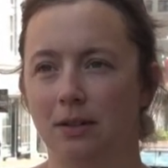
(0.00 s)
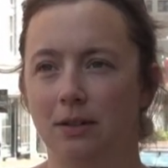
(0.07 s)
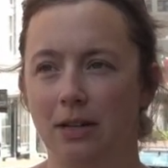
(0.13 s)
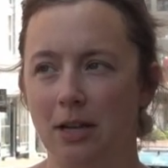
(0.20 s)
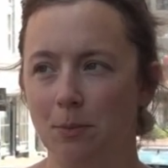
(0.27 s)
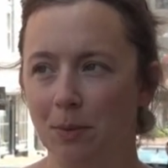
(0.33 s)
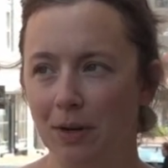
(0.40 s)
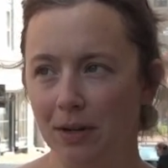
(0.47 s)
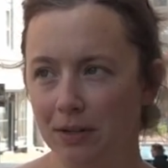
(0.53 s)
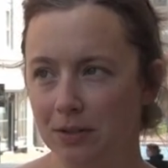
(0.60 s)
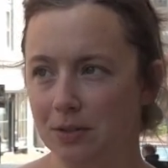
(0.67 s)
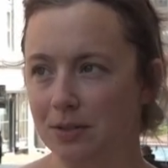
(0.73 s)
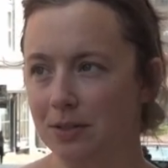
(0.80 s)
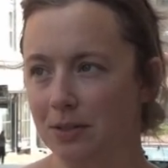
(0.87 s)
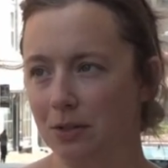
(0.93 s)

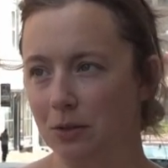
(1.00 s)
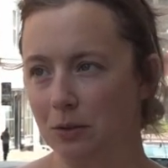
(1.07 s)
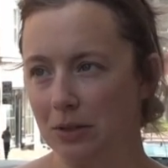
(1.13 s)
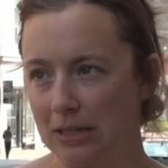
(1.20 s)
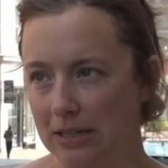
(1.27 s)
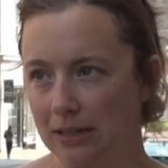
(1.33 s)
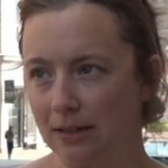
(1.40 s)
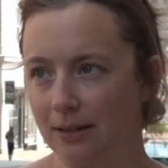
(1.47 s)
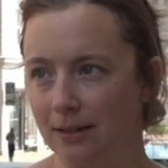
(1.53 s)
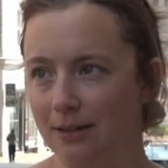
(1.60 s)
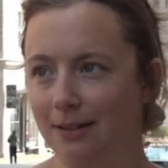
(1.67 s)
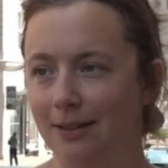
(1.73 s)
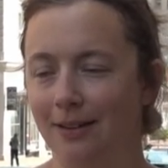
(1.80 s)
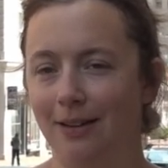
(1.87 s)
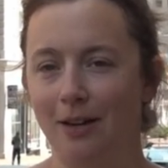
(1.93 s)
neighbors who need
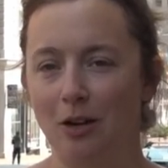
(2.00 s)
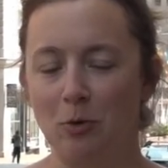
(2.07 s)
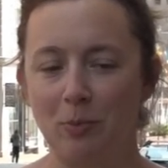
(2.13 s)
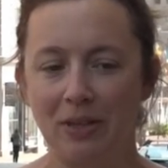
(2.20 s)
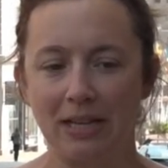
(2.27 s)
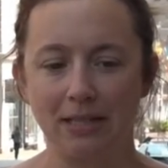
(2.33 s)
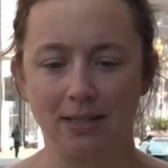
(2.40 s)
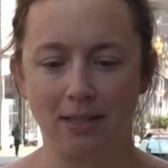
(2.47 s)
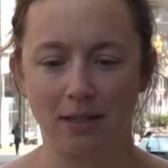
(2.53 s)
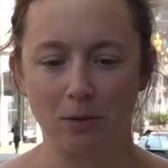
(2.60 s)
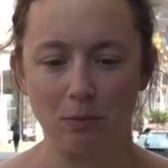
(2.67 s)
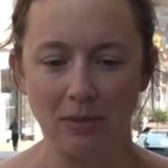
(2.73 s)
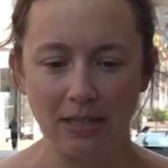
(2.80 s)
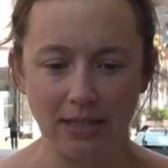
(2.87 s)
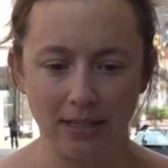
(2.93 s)
a place like
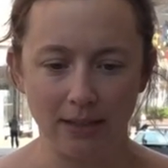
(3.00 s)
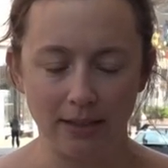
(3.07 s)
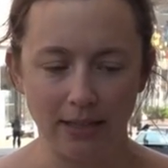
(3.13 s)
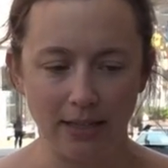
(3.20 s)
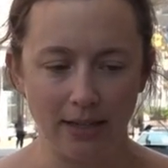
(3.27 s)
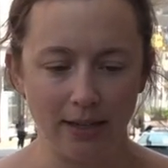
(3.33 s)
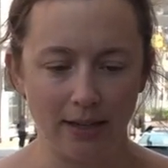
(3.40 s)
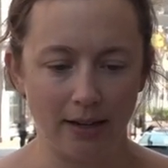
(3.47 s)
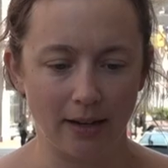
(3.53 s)
immediately,